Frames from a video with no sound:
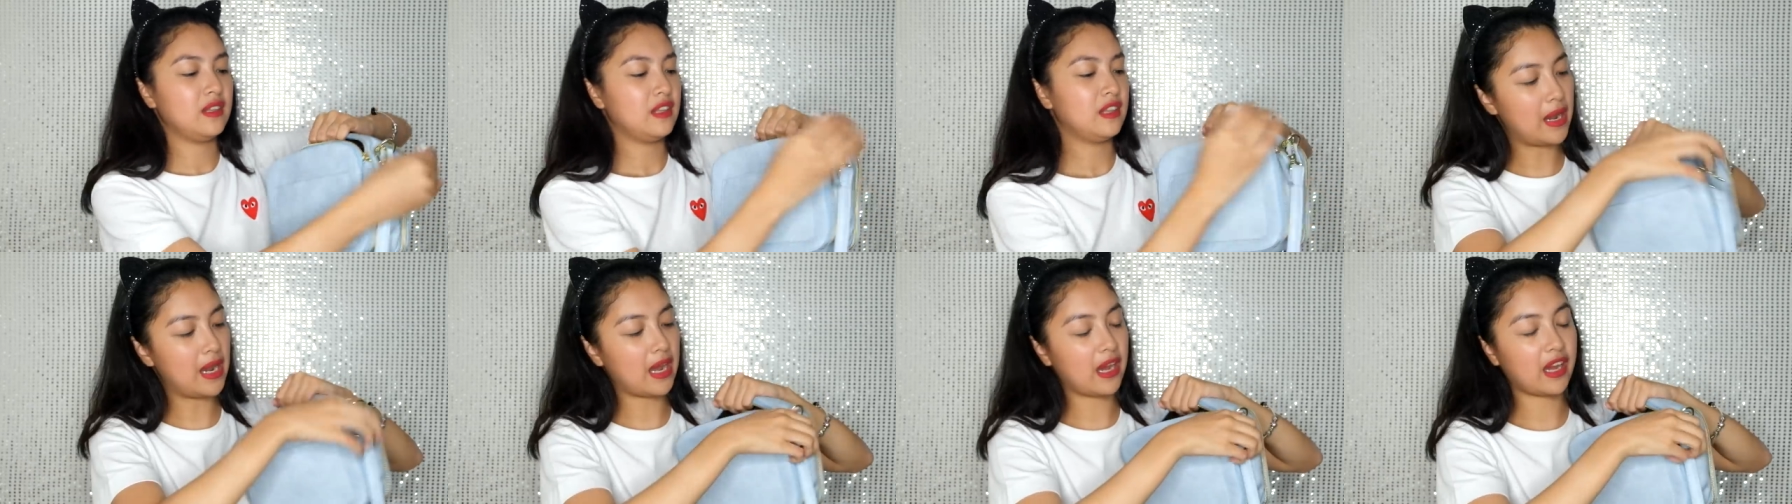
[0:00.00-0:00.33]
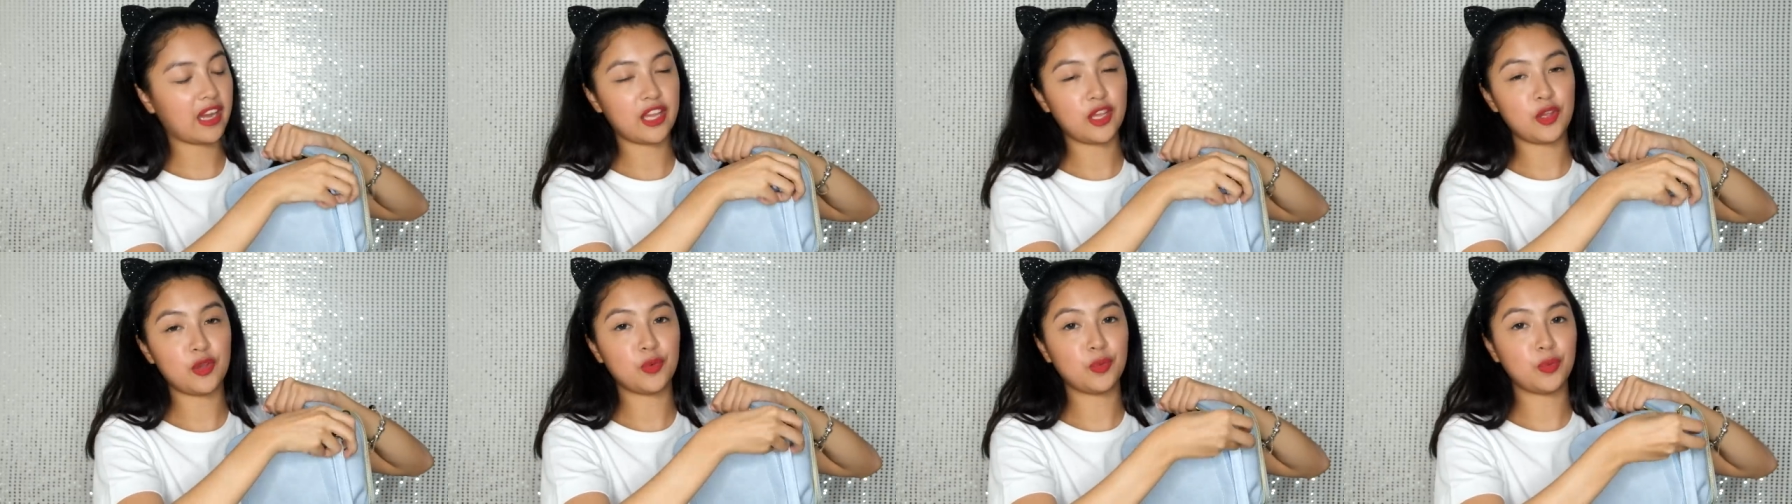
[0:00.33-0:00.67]

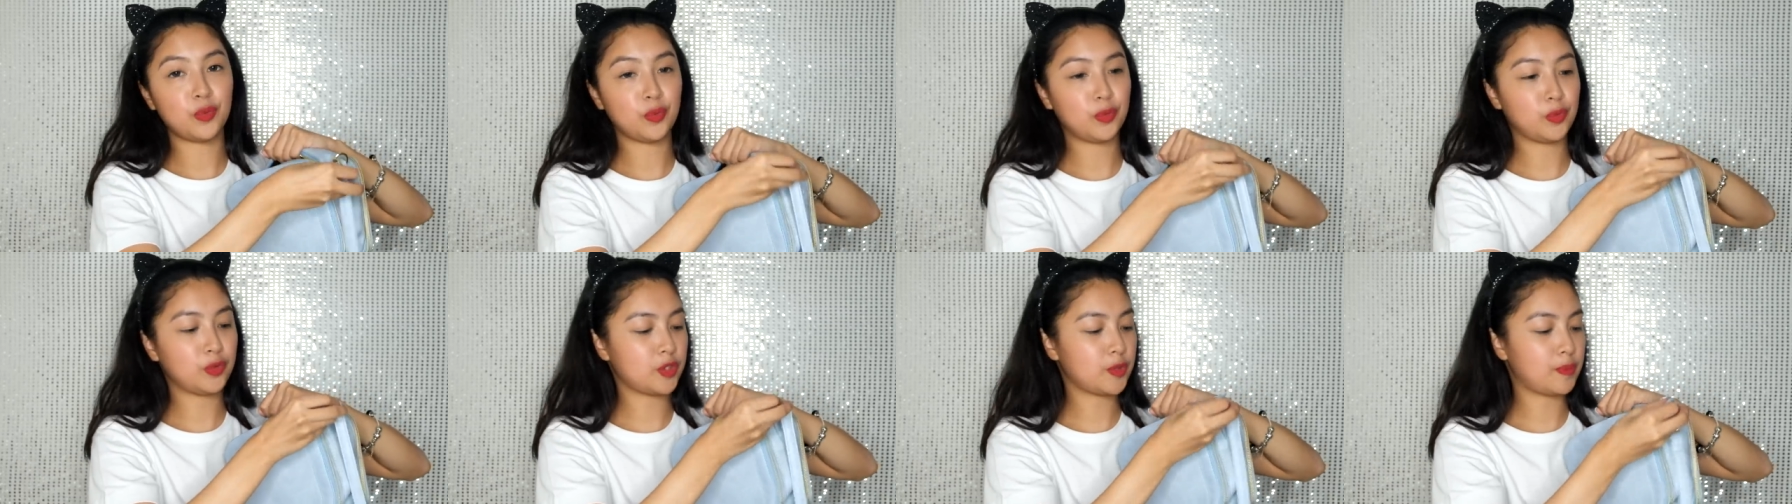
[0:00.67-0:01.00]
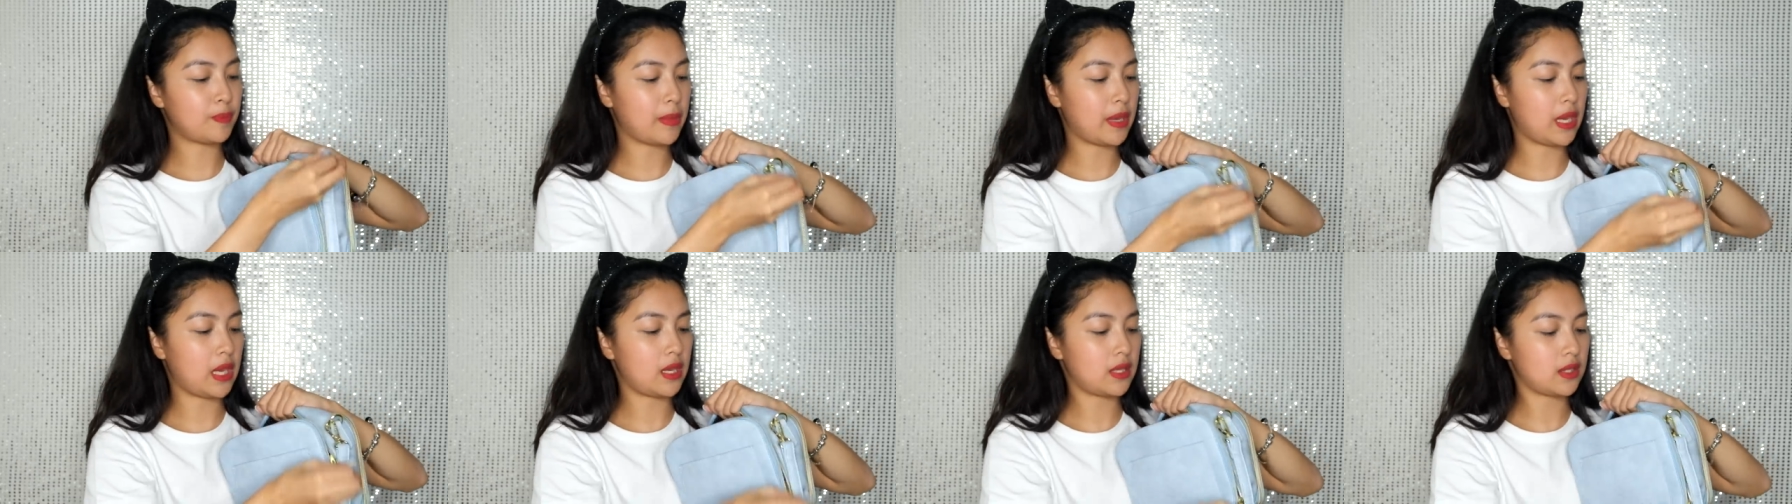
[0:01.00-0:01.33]
Malaki yung
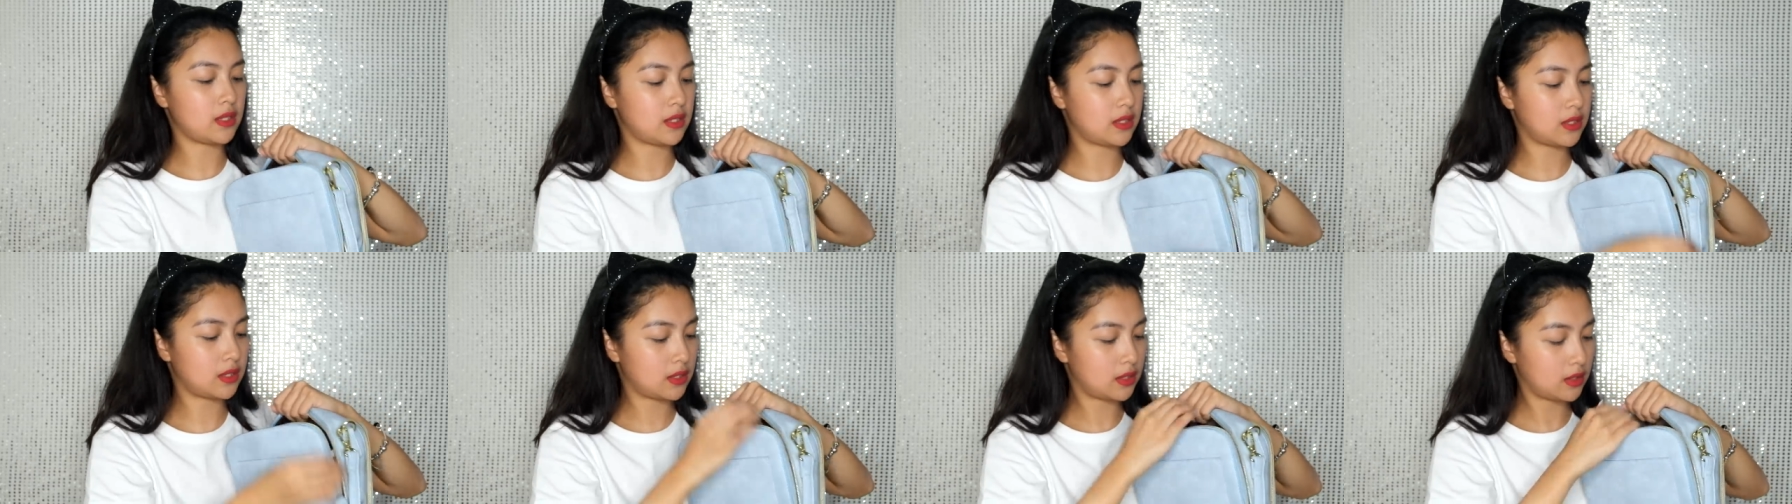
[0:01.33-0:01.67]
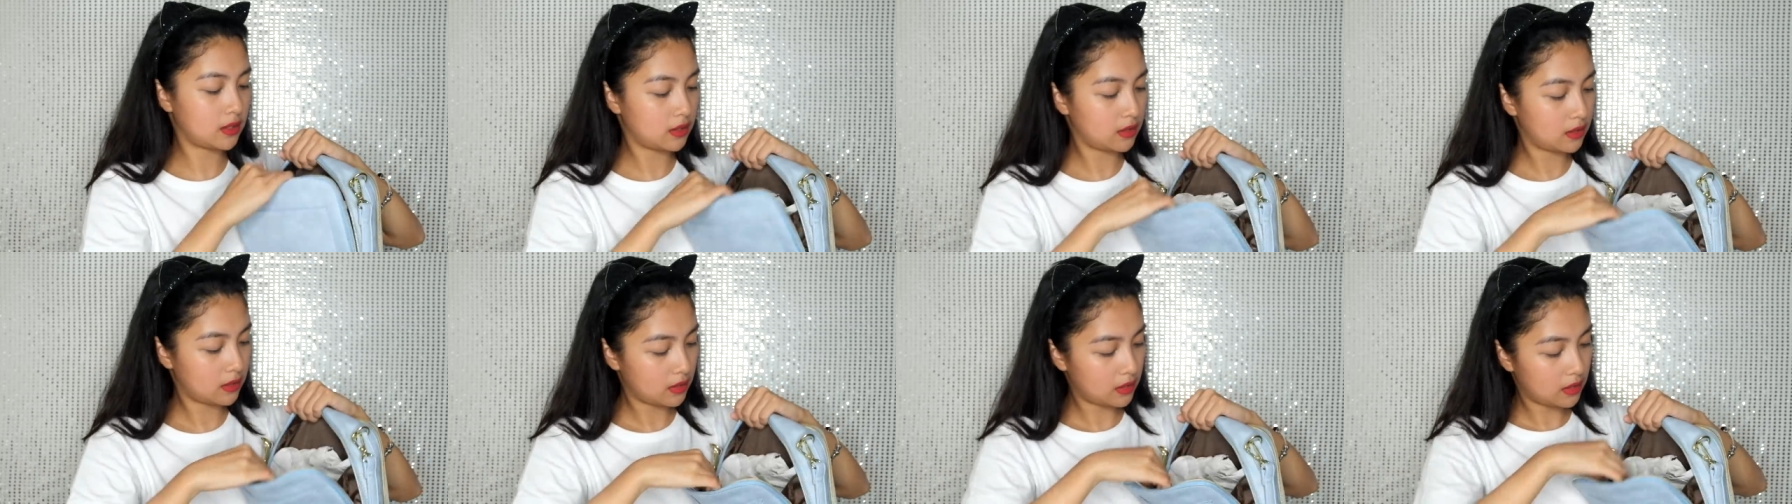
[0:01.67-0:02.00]
space.